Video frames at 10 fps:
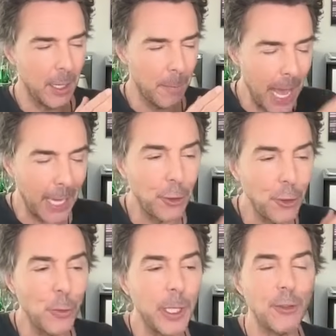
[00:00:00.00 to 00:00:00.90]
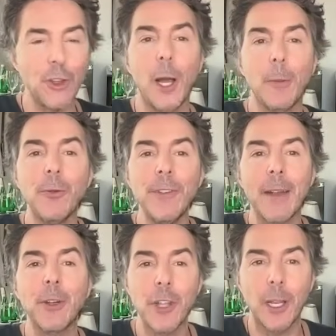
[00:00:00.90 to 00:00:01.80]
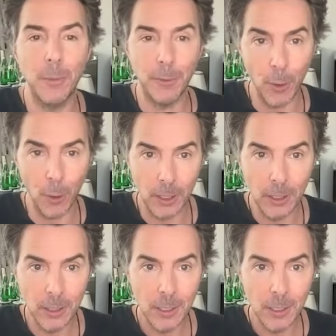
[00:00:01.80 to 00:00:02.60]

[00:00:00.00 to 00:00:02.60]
Imagine doing a job you've never done before,